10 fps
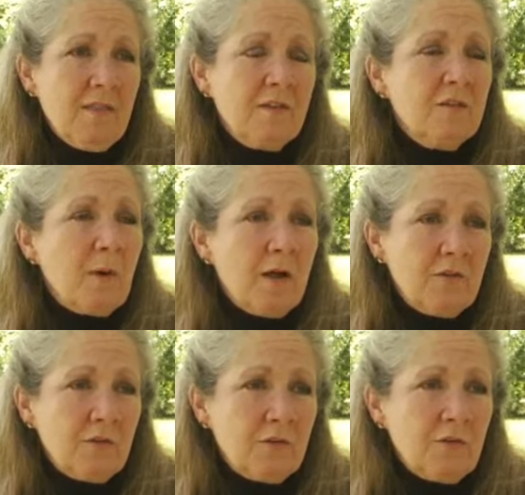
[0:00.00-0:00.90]
The
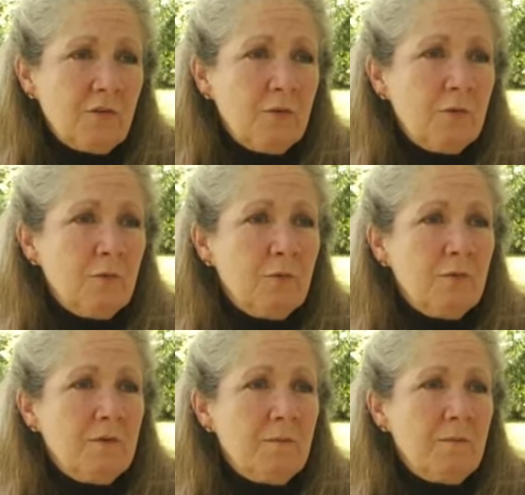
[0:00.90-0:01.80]
sponsors
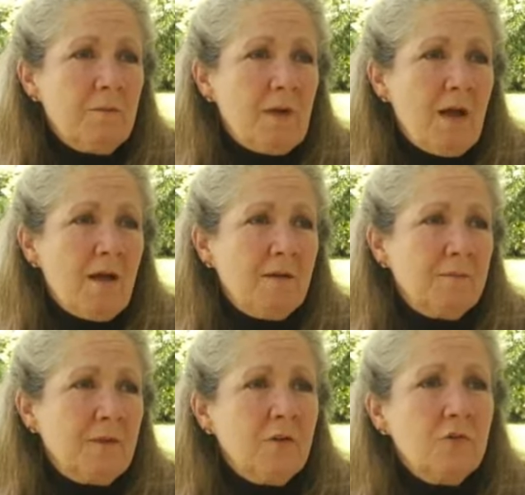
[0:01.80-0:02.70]
who
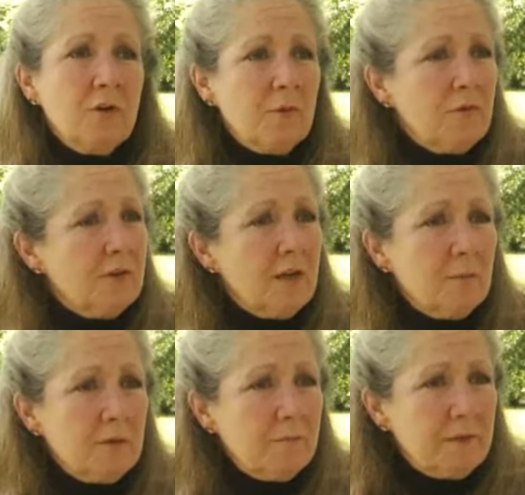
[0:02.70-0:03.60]
um, contribute to
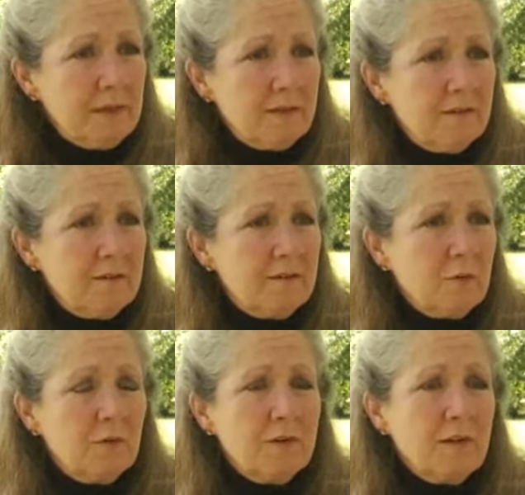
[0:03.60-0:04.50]
Kibble and Bids
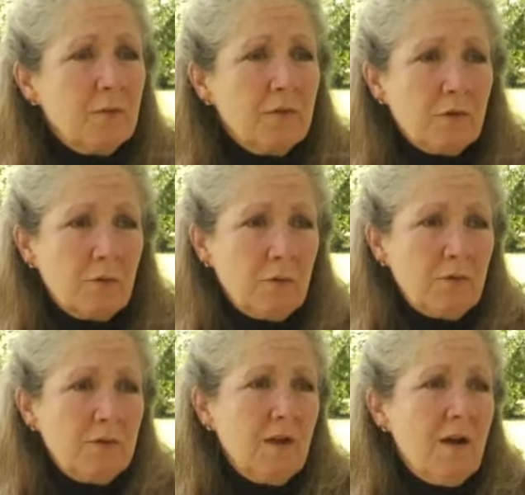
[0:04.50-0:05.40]
or Double the
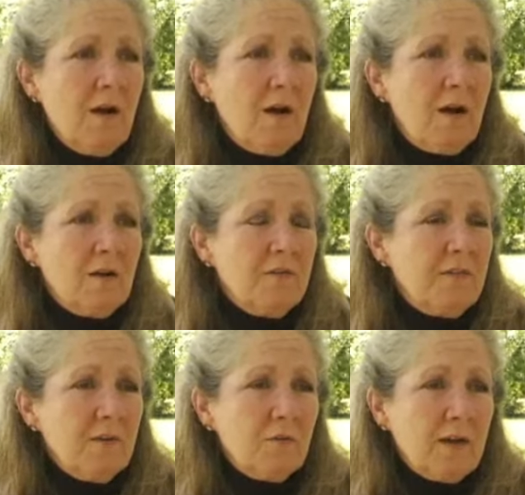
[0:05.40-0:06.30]
Gold, our
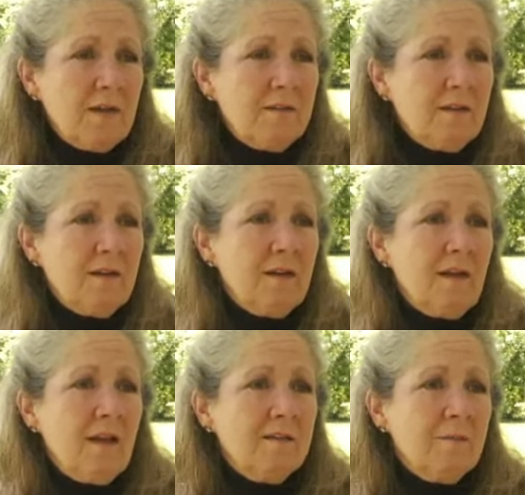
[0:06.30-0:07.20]

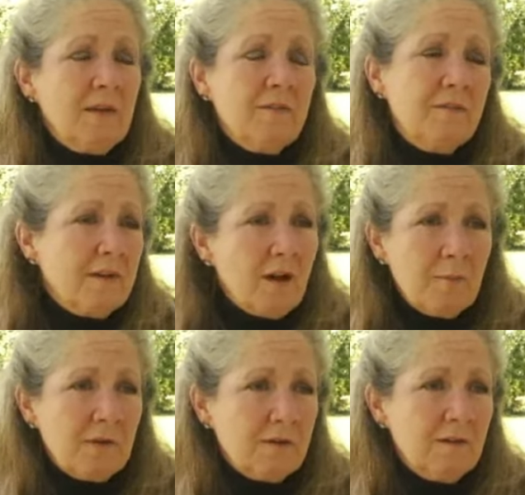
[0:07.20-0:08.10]
fundraising has been
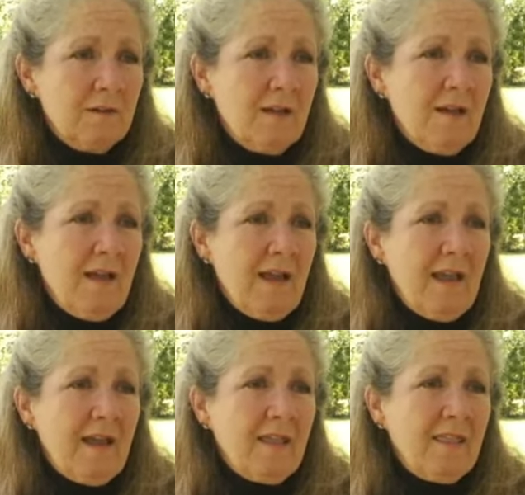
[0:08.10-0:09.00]
phenomenal.
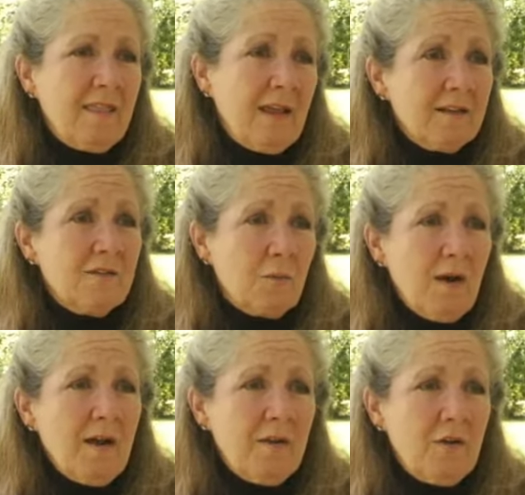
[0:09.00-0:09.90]
And that's
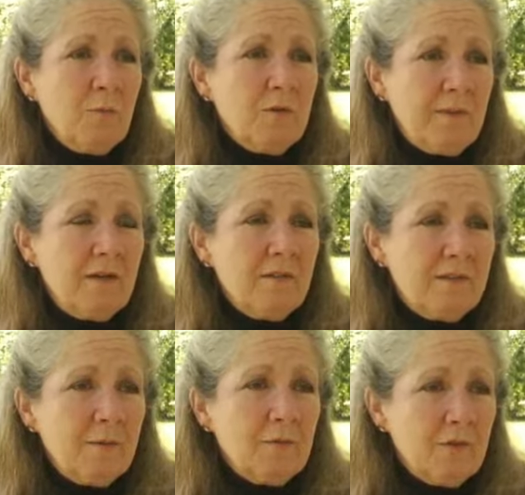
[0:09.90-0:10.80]
why Homeward Bound
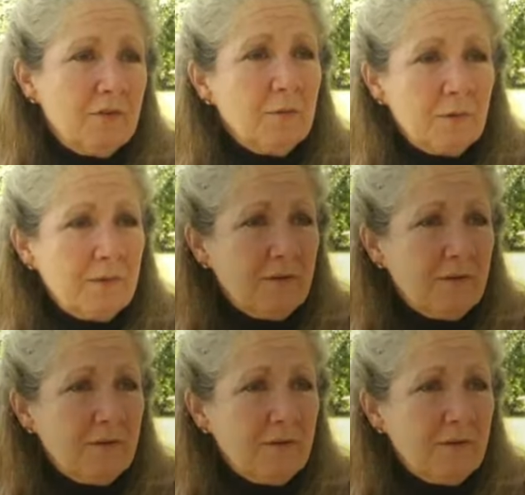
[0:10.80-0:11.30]
is able to do what we